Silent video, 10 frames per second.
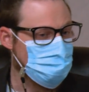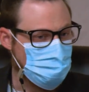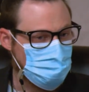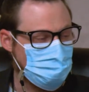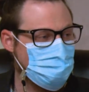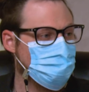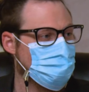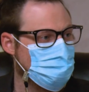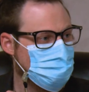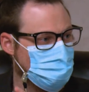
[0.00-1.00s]
You're
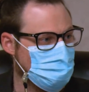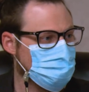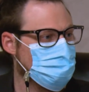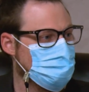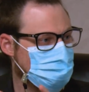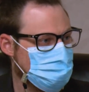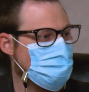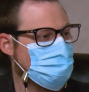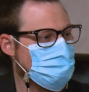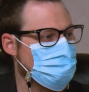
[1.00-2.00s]
collaborating with multiple
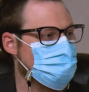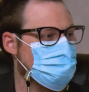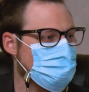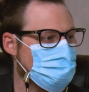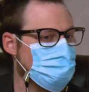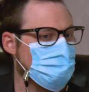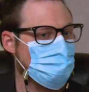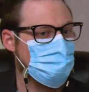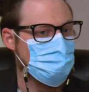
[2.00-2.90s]
perspectives to